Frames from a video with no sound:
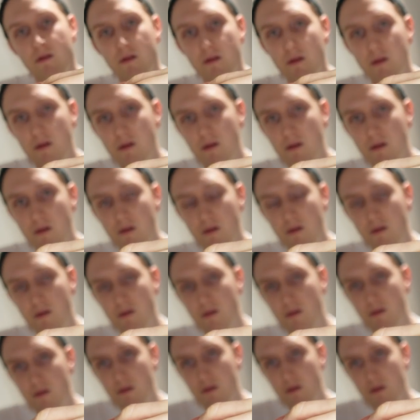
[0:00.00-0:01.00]

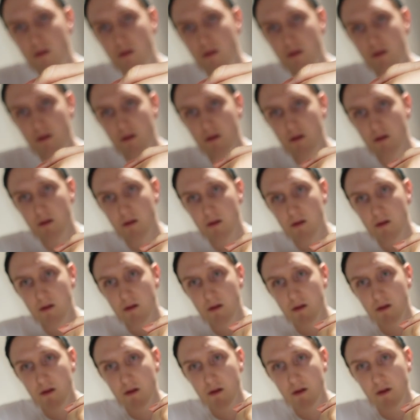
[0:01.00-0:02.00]

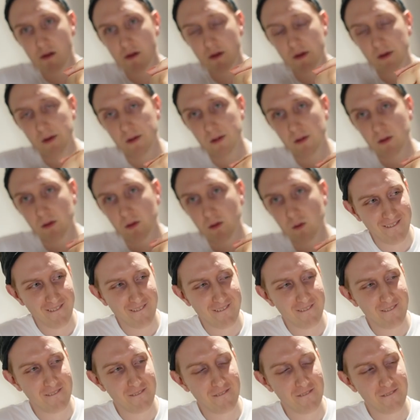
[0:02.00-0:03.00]

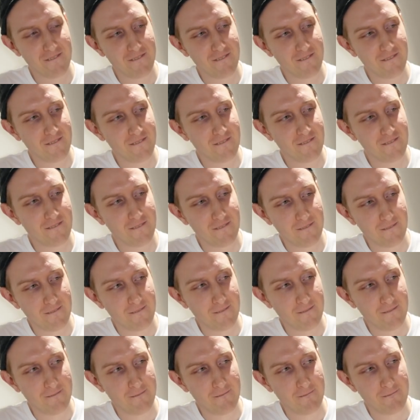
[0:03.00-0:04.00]

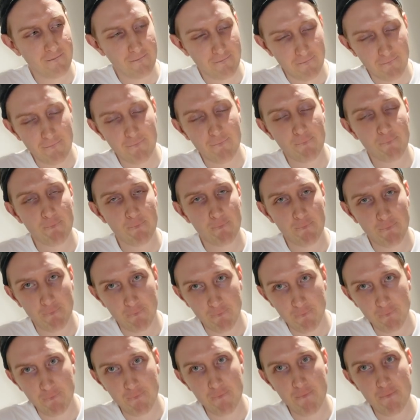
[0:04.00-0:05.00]

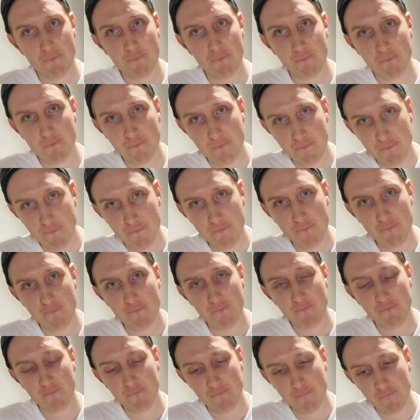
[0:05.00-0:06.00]

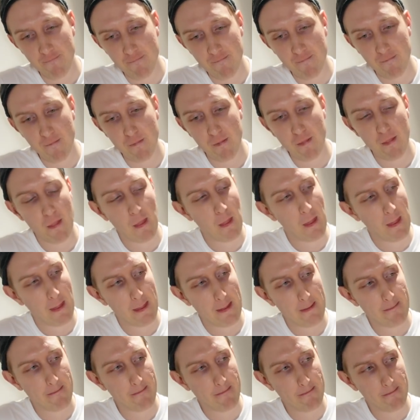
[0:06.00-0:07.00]

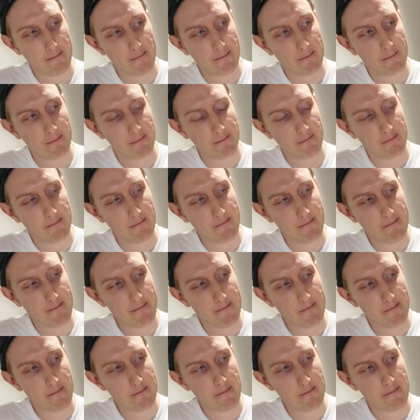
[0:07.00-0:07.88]
The person shown says nothing.